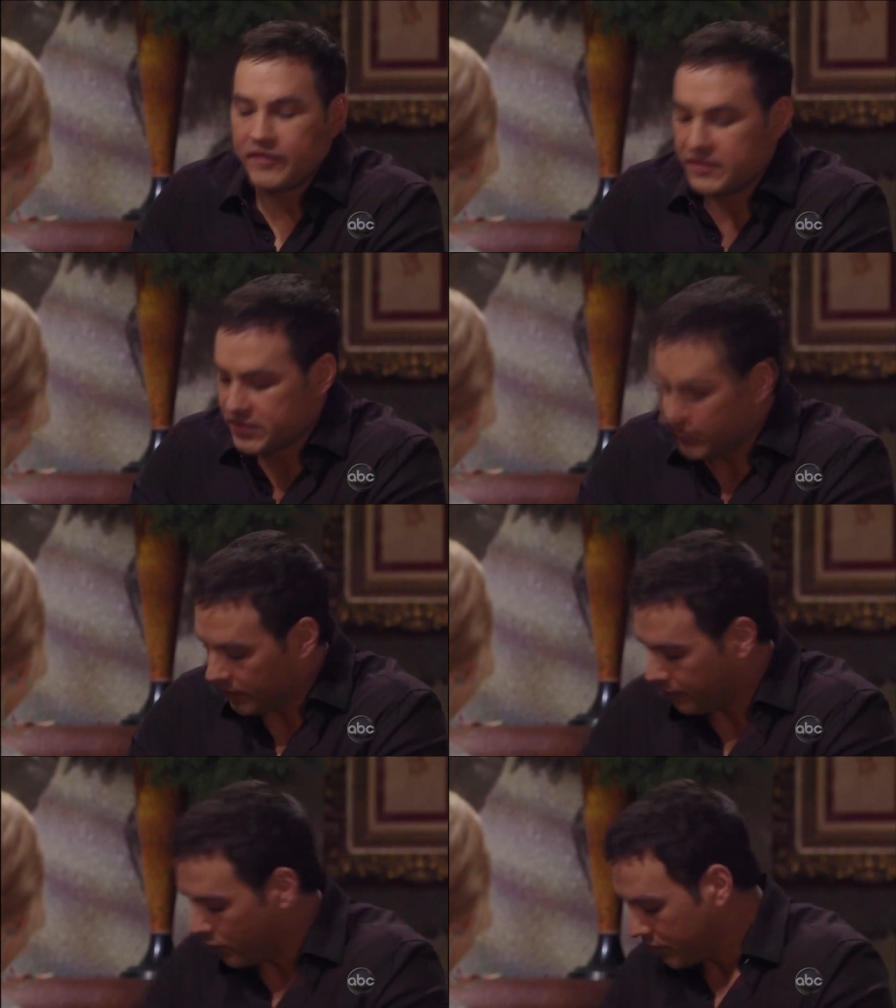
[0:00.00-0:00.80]
I've considered
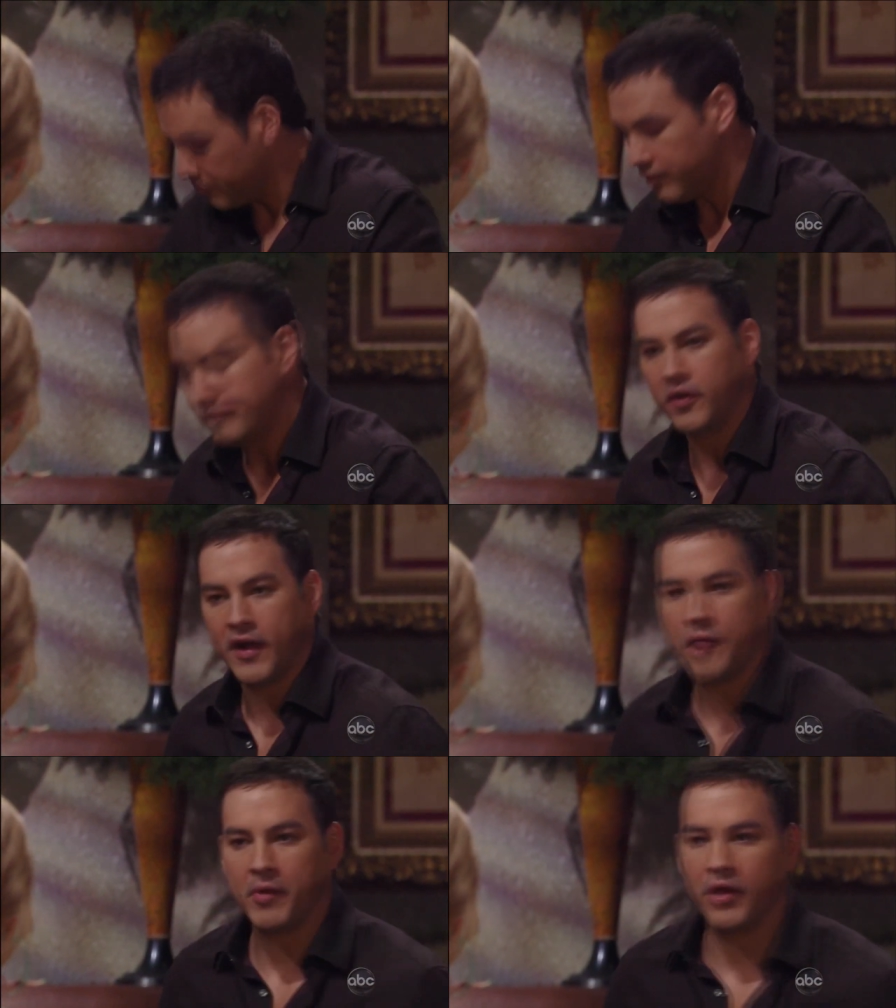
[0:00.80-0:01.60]
leaving once before.
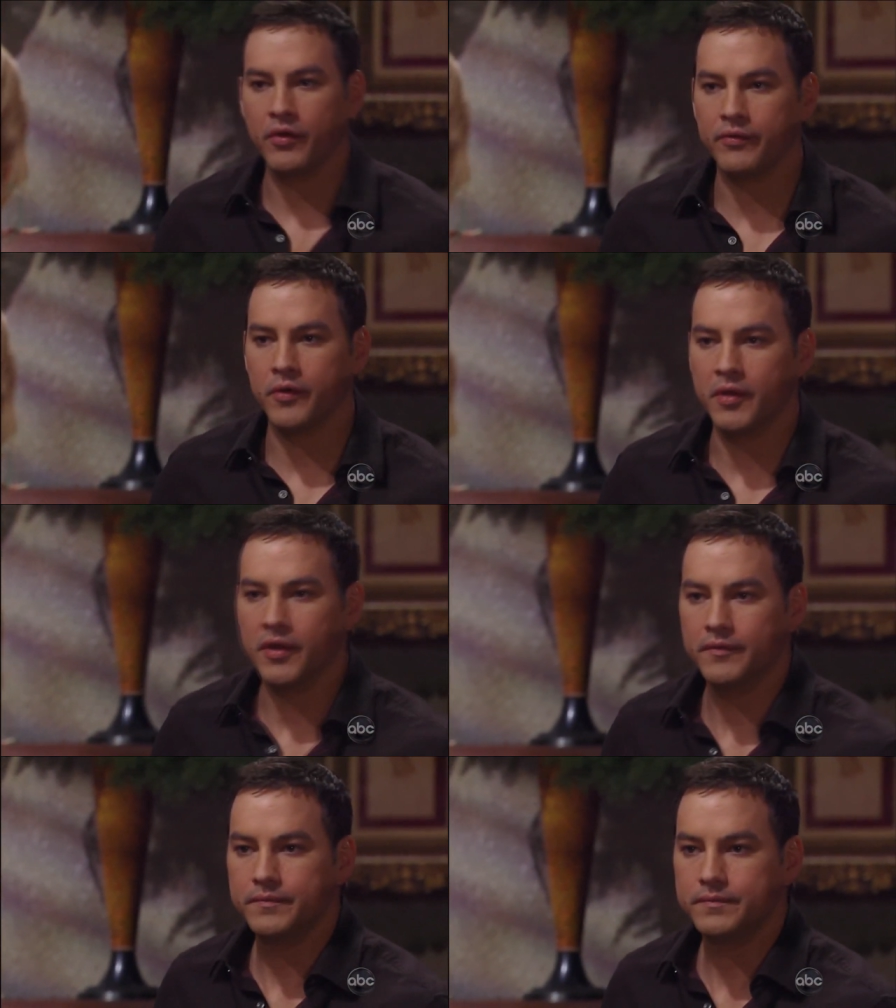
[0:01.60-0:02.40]
Now I'm going to go through with
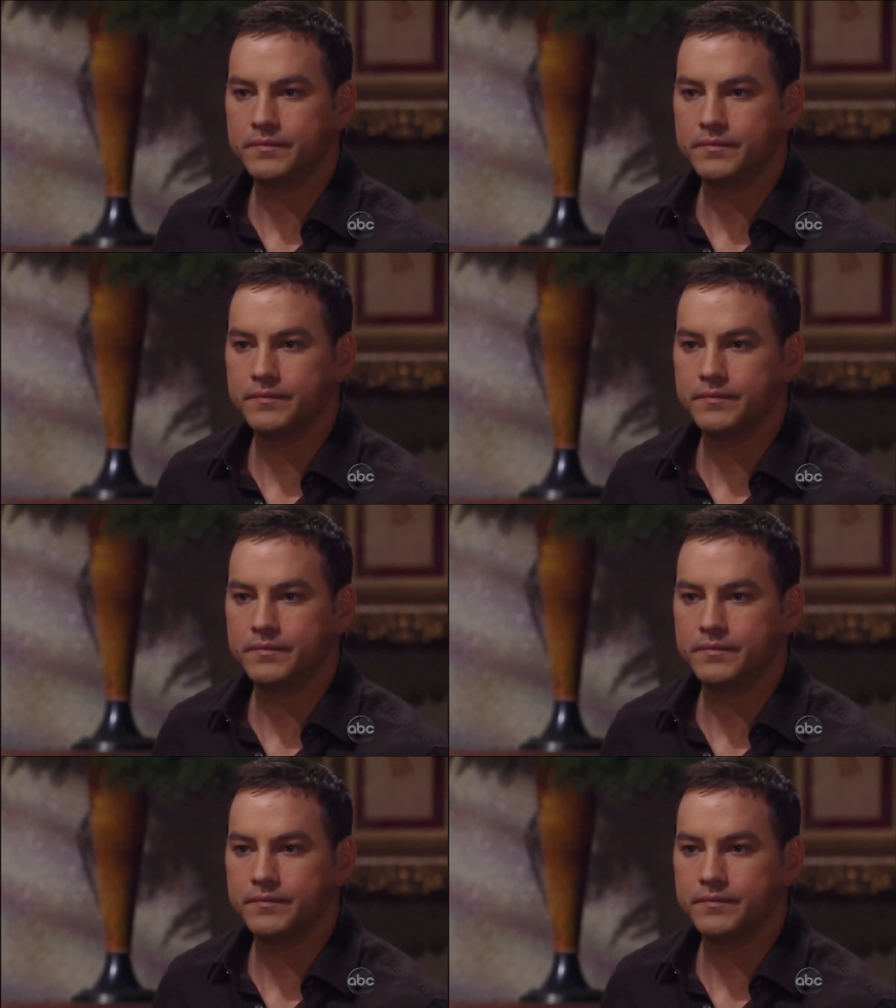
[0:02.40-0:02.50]
it.